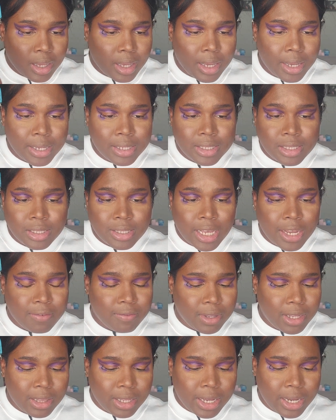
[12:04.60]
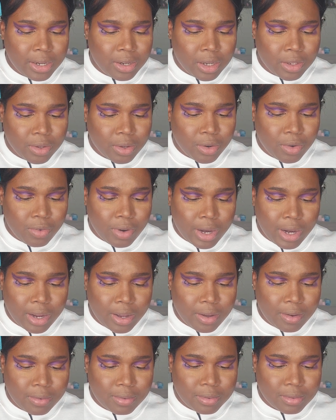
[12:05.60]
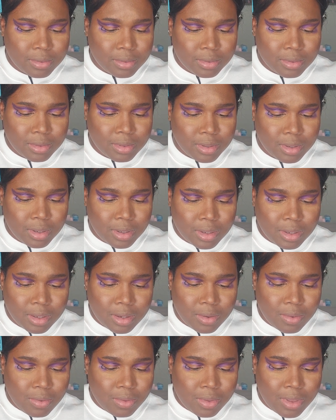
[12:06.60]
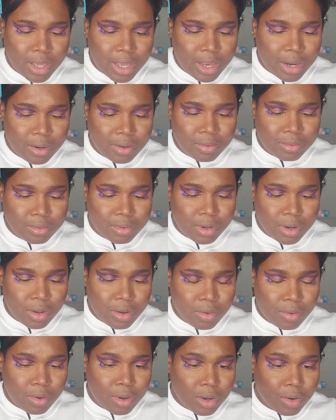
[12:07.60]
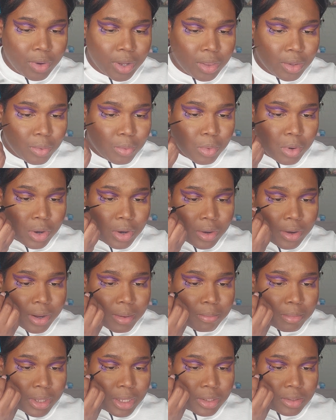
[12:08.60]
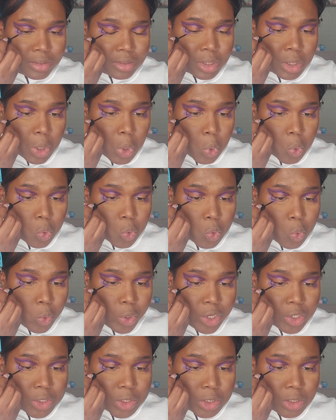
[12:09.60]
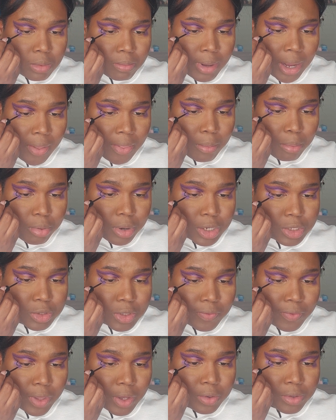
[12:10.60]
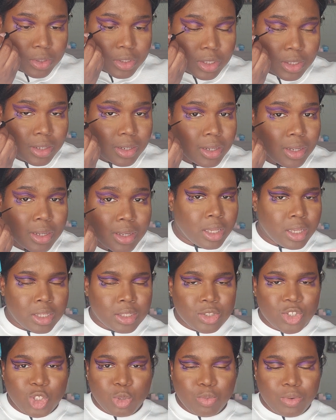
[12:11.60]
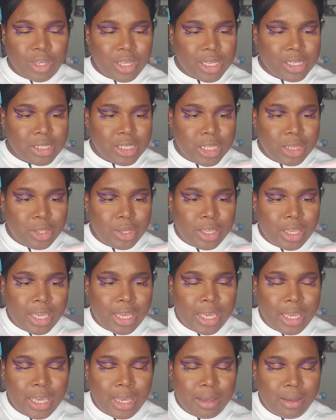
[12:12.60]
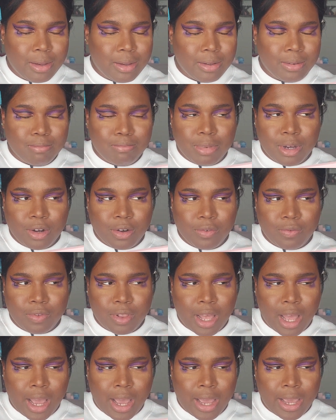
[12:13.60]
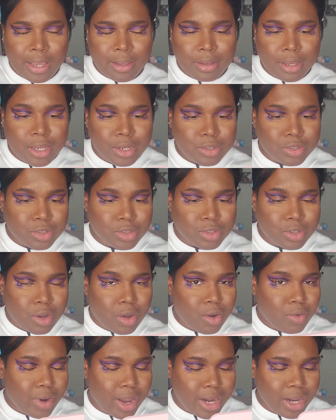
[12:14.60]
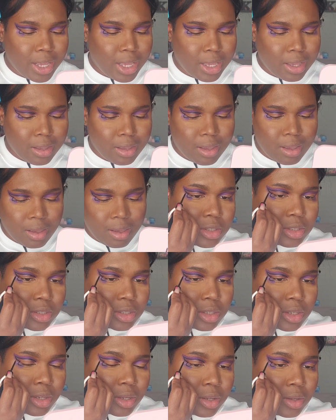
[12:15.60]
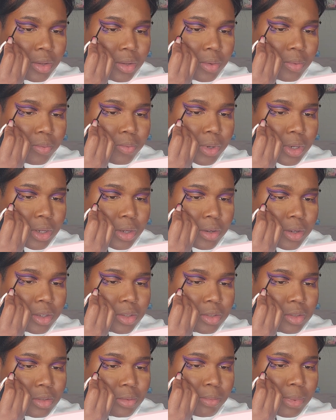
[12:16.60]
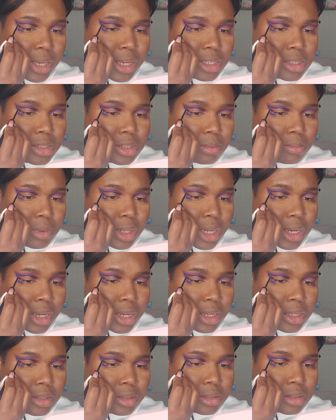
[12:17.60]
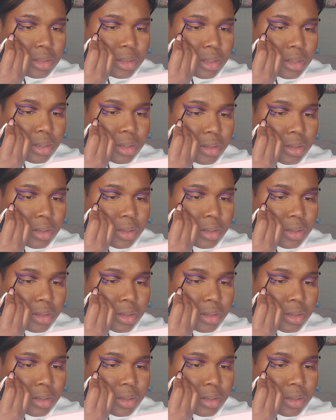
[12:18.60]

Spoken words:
and safely land on the ground than, you know, go in the water and be, you know, squished by the pressure of the ocean. Super easy looking butterfly-ish already. We're going to make some lines.